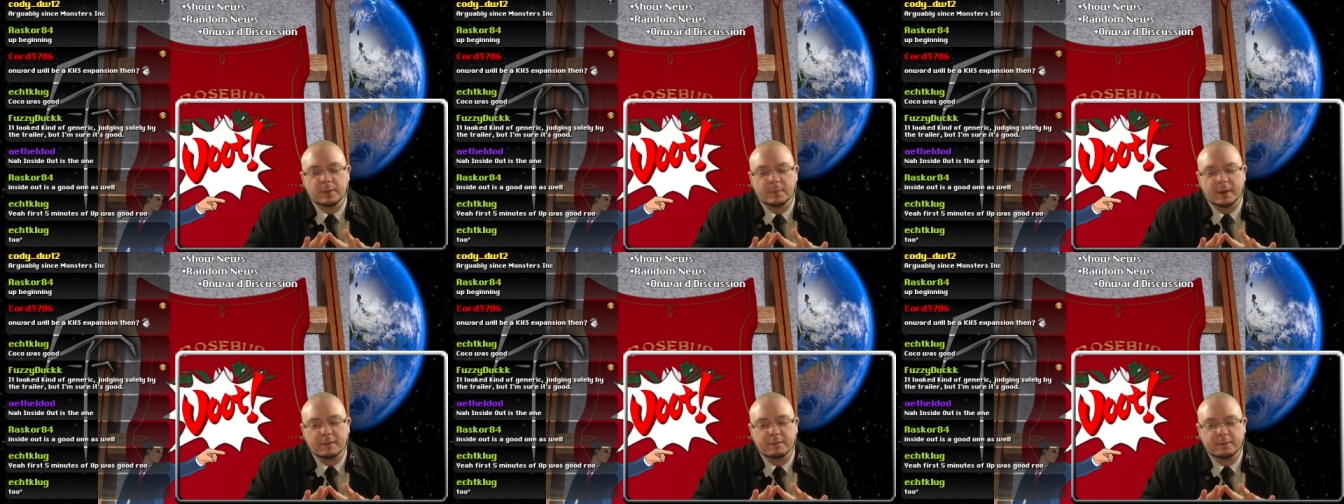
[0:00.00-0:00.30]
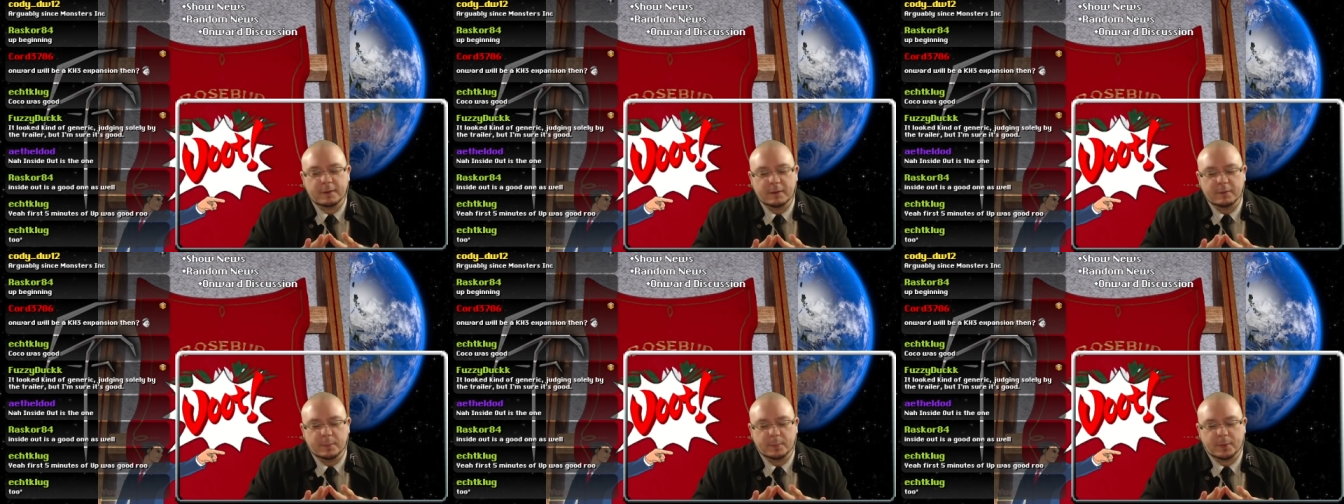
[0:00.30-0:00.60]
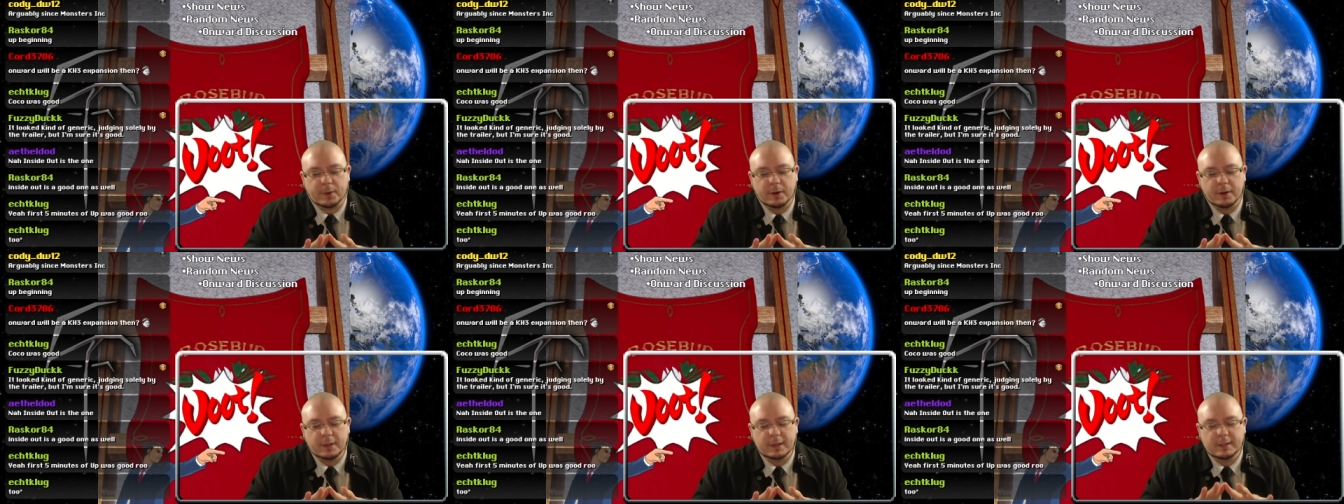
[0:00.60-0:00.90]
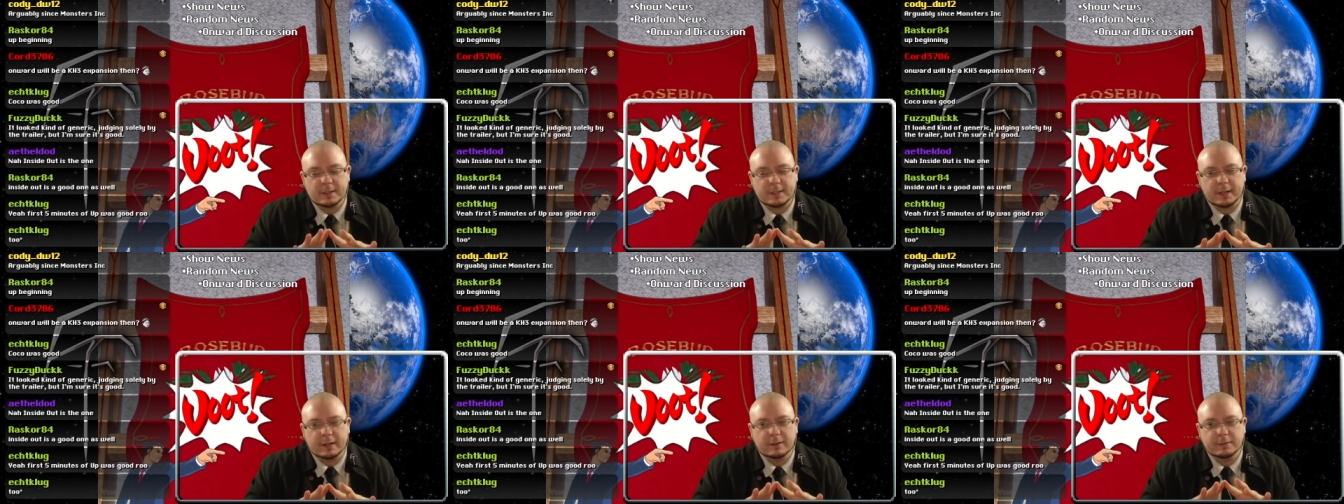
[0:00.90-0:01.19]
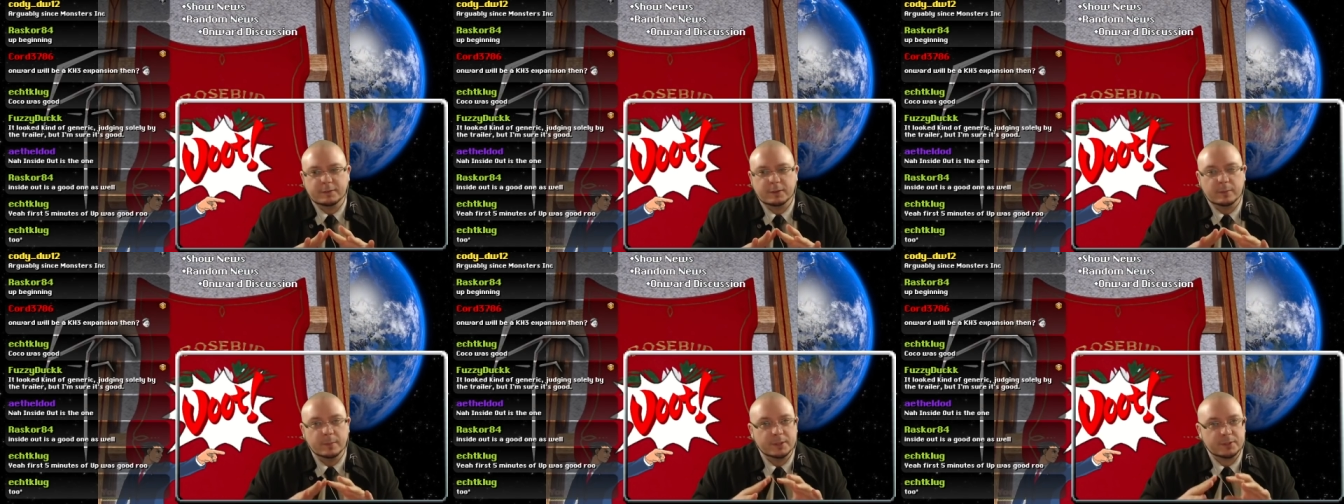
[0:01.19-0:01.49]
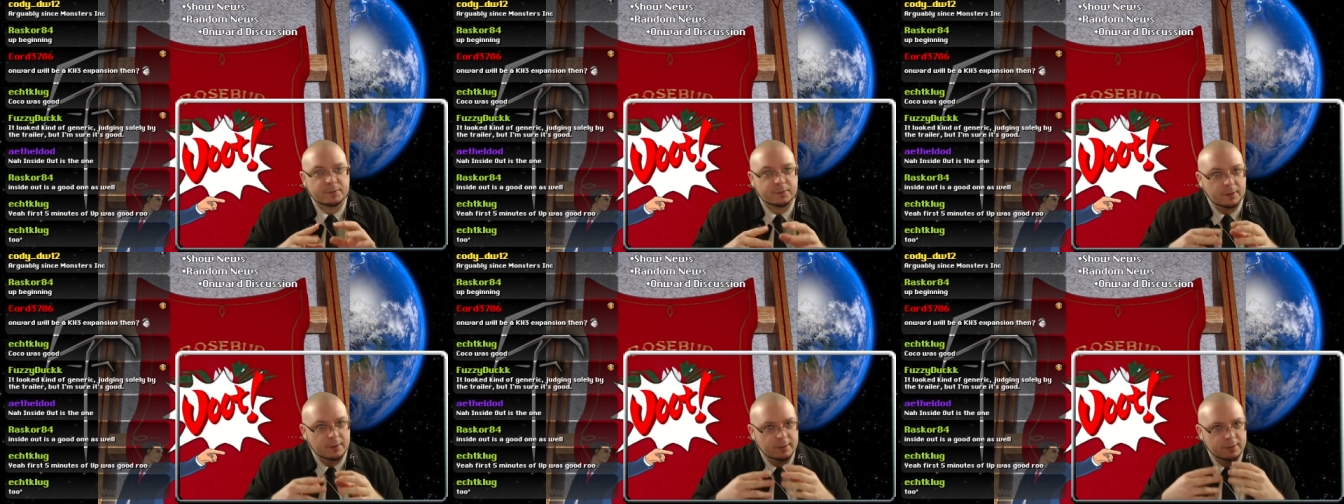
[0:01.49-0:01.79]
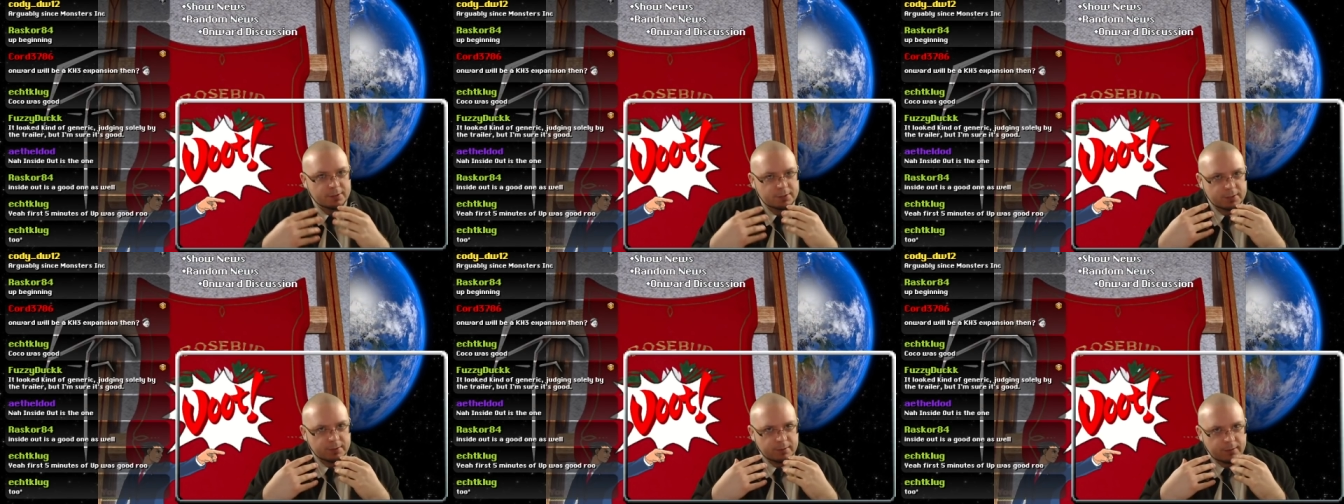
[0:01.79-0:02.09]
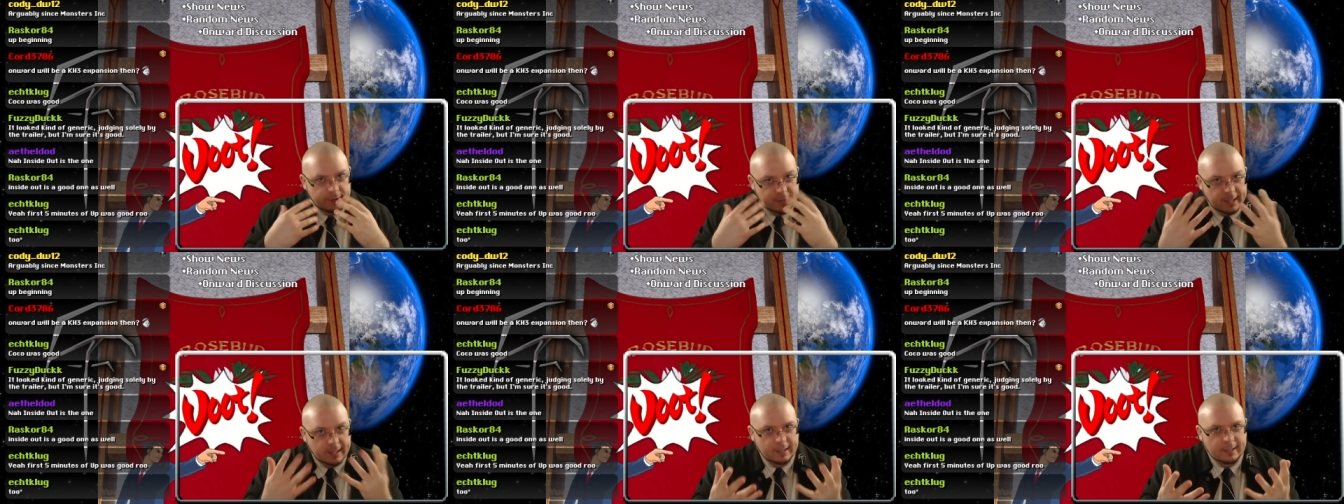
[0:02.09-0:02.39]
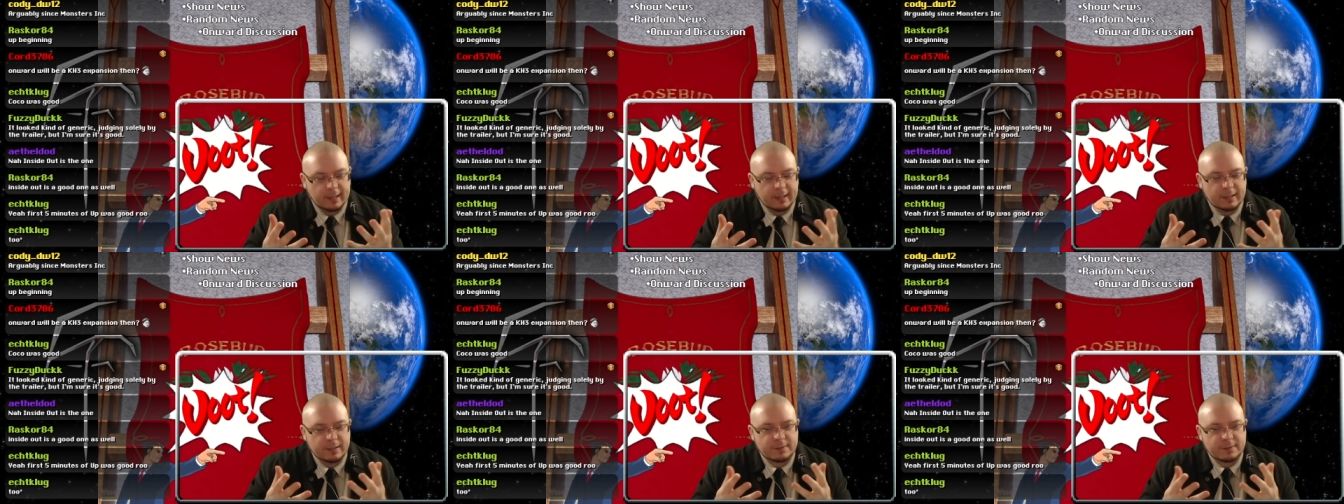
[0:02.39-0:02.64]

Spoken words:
my favorite part of the entire film as far as thinking,